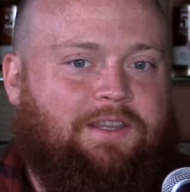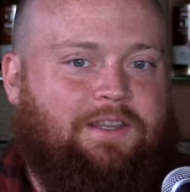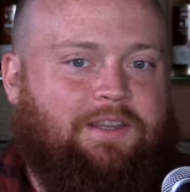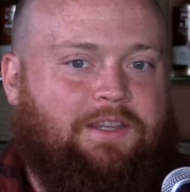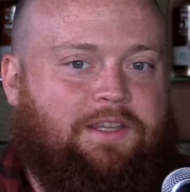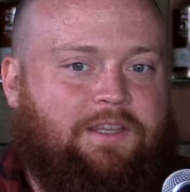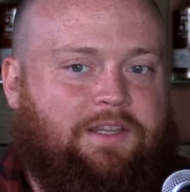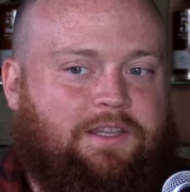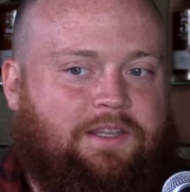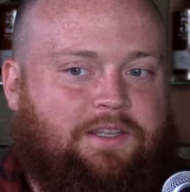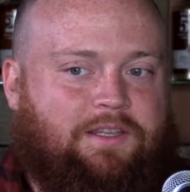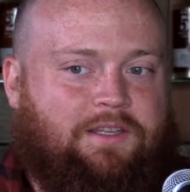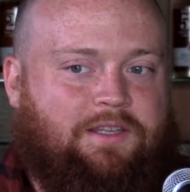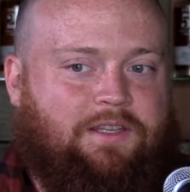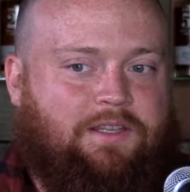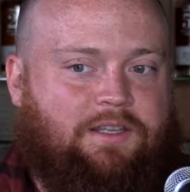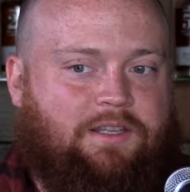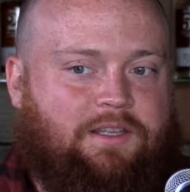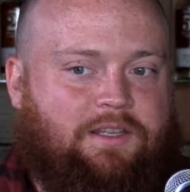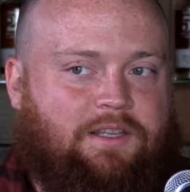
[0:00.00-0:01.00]
The
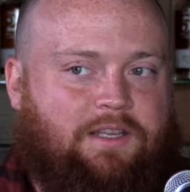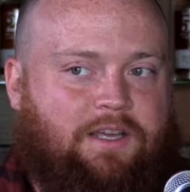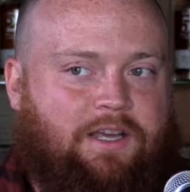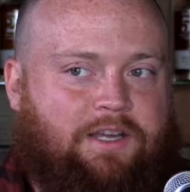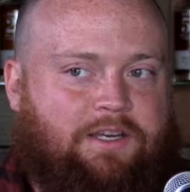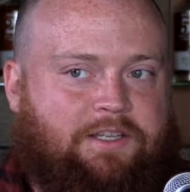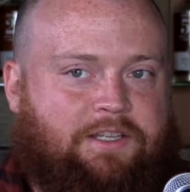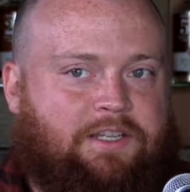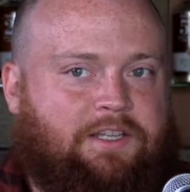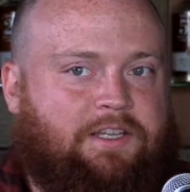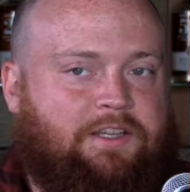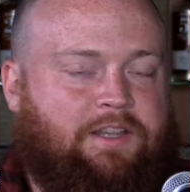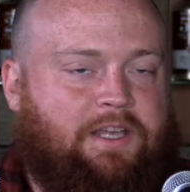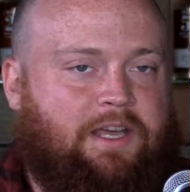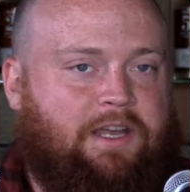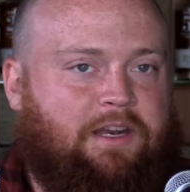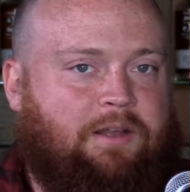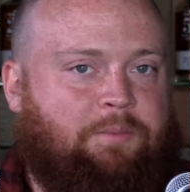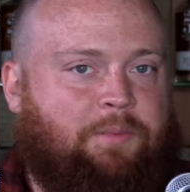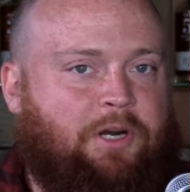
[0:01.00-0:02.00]
idea
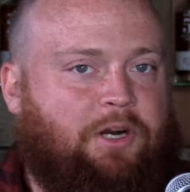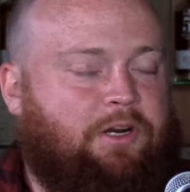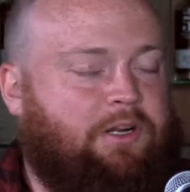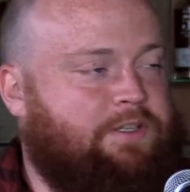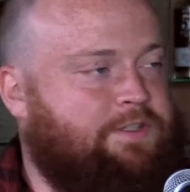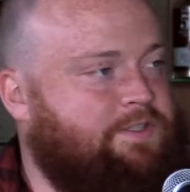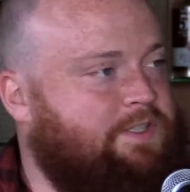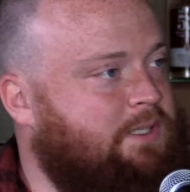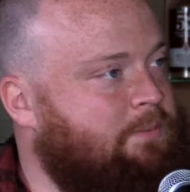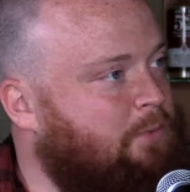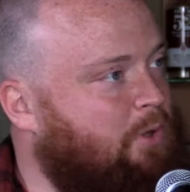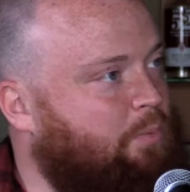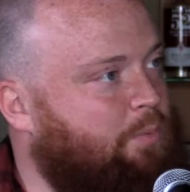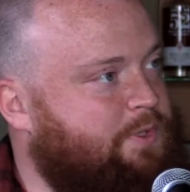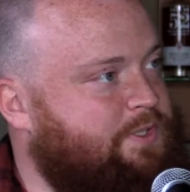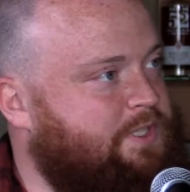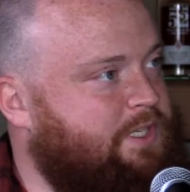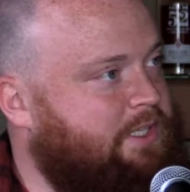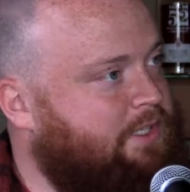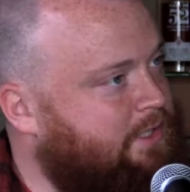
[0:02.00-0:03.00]
that American single malt
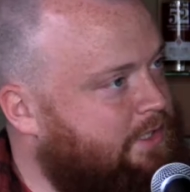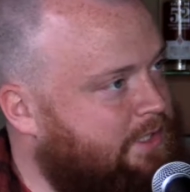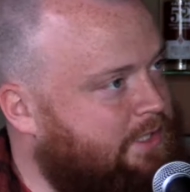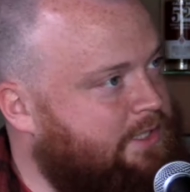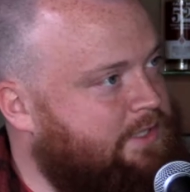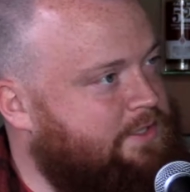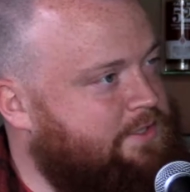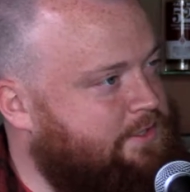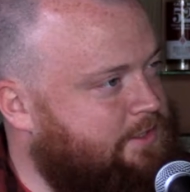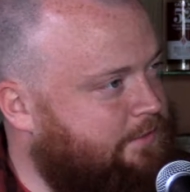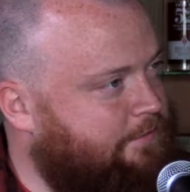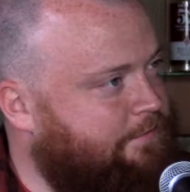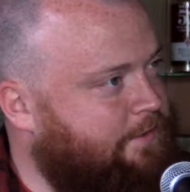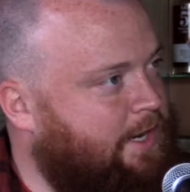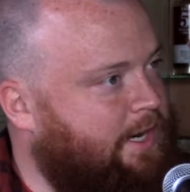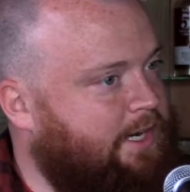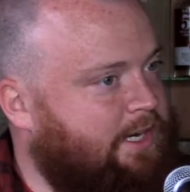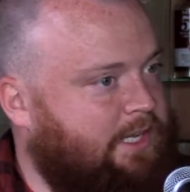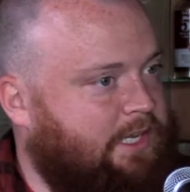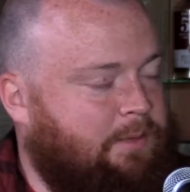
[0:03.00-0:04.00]
whiskey needs
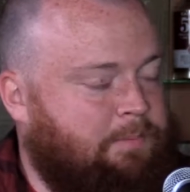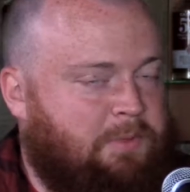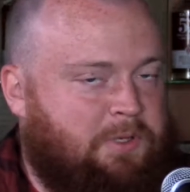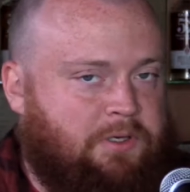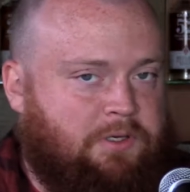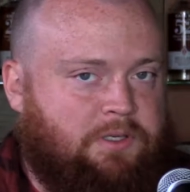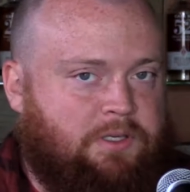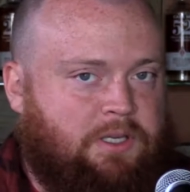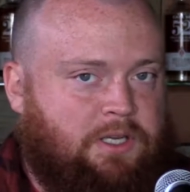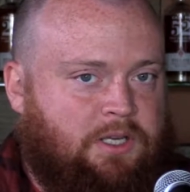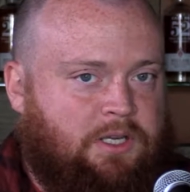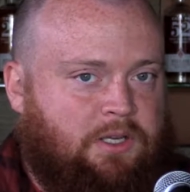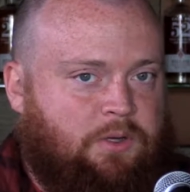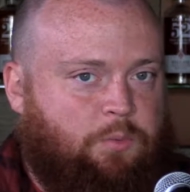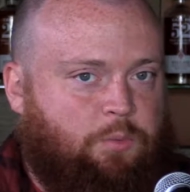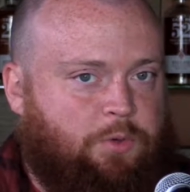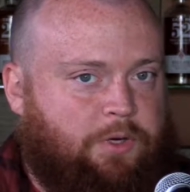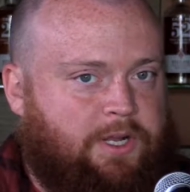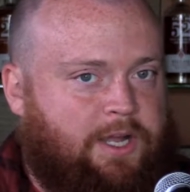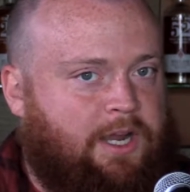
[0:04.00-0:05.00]
defining. I mean,
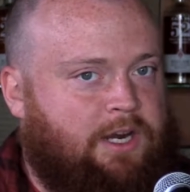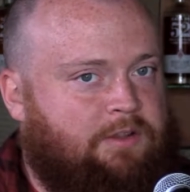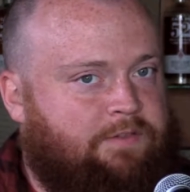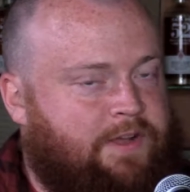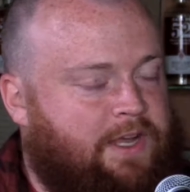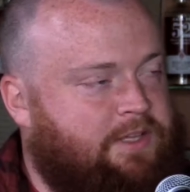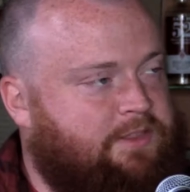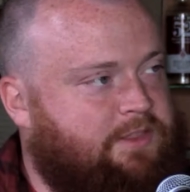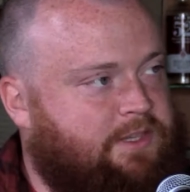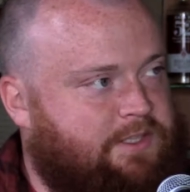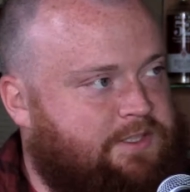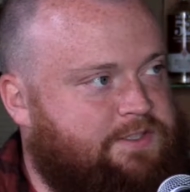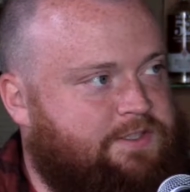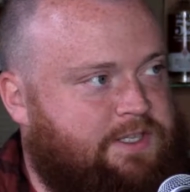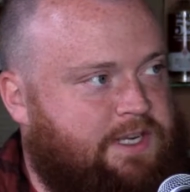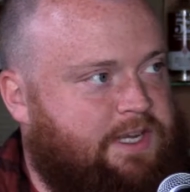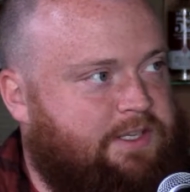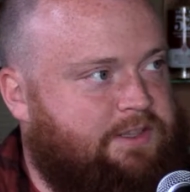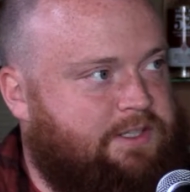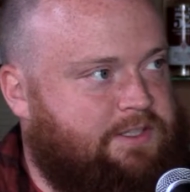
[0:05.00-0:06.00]
we're kind of at this
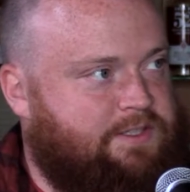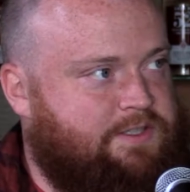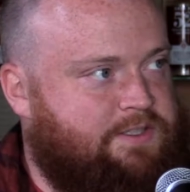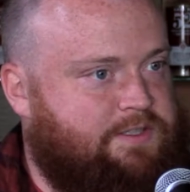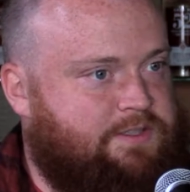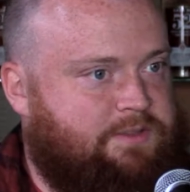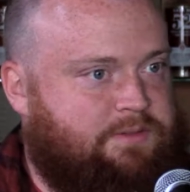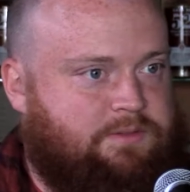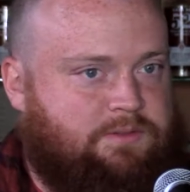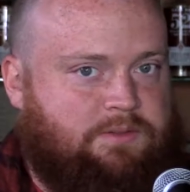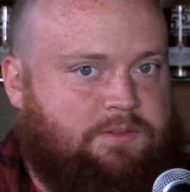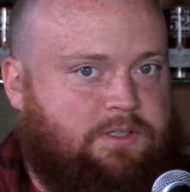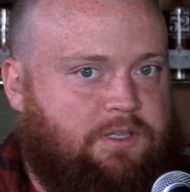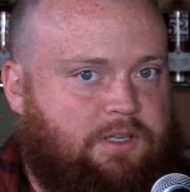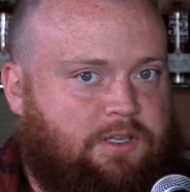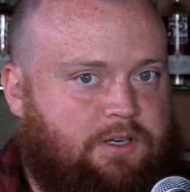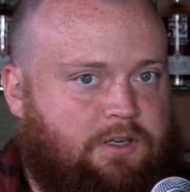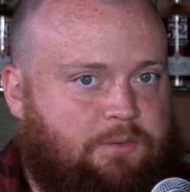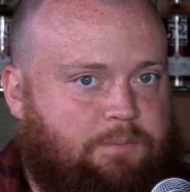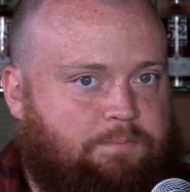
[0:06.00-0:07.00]

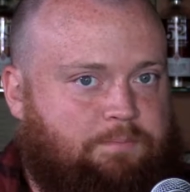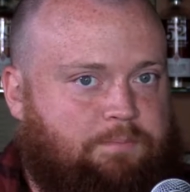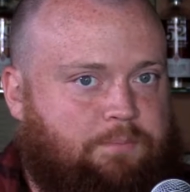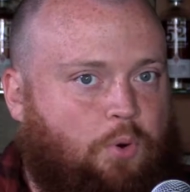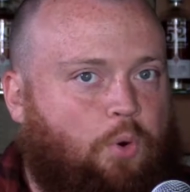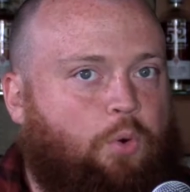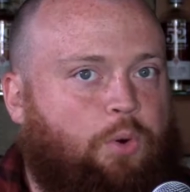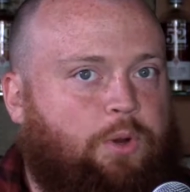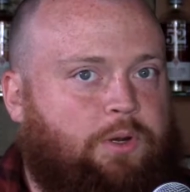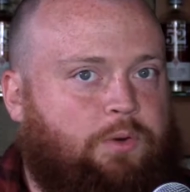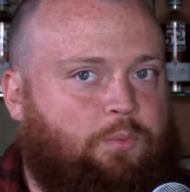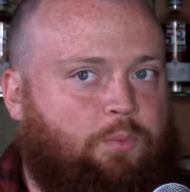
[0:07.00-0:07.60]
point